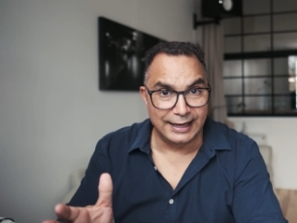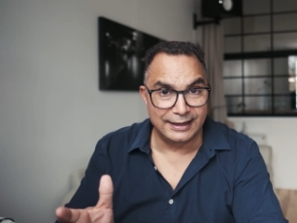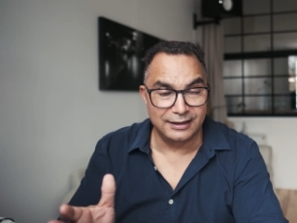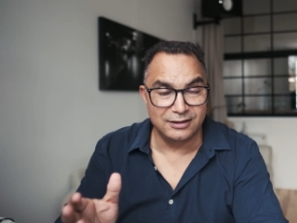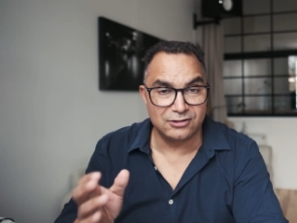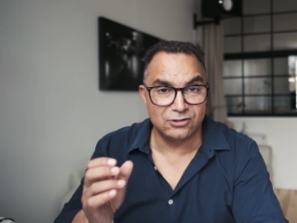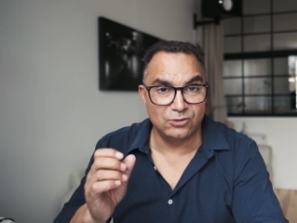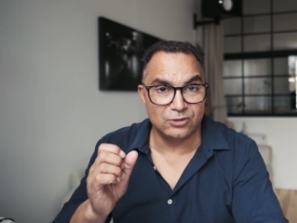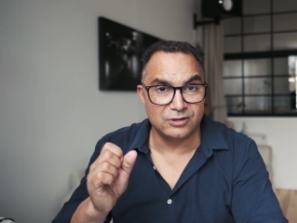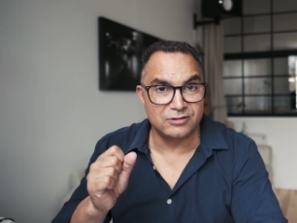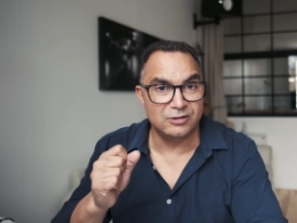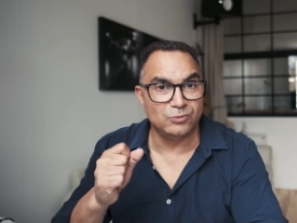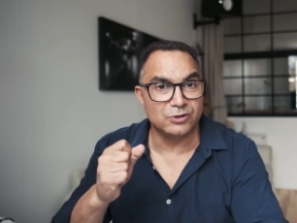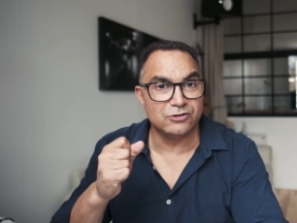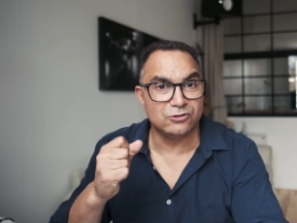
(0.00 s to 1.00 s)
edit so you can
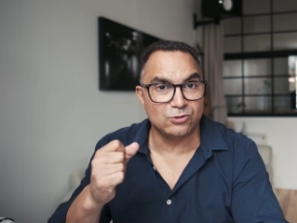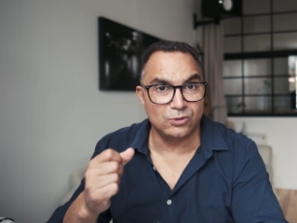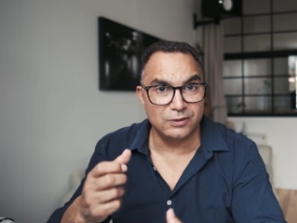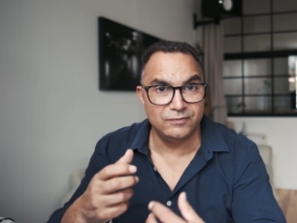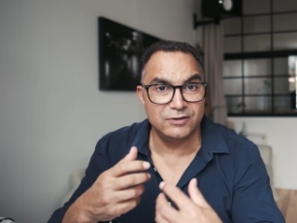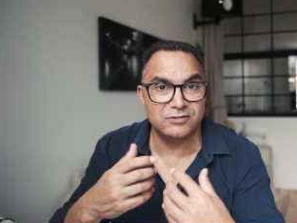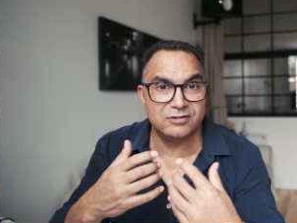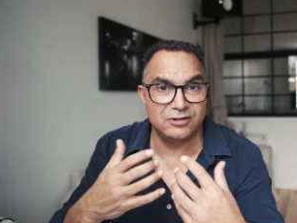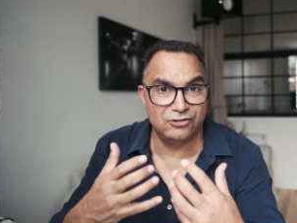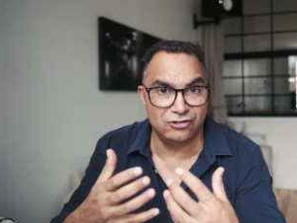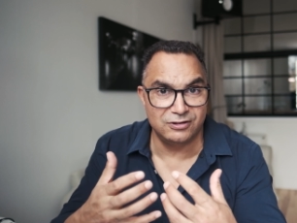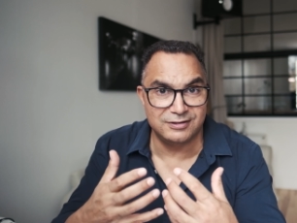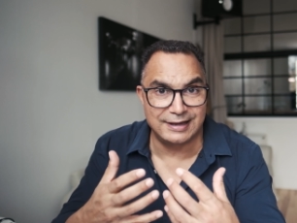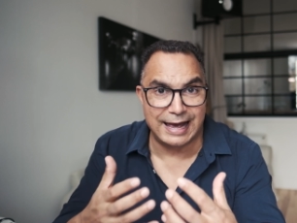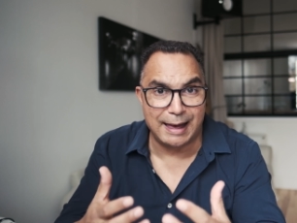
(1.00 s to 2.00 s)
see what sort of
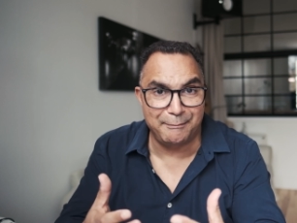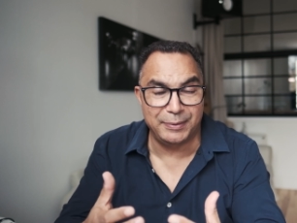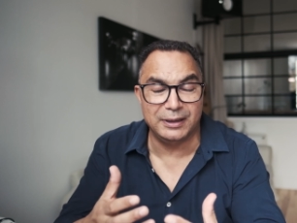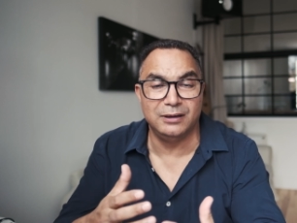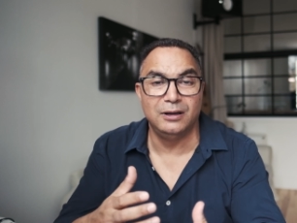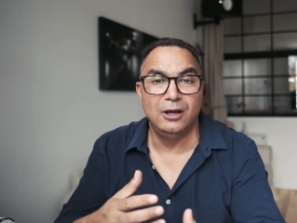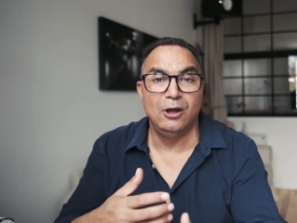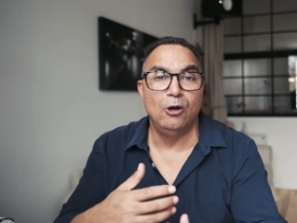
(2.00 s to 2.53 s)
decisions happen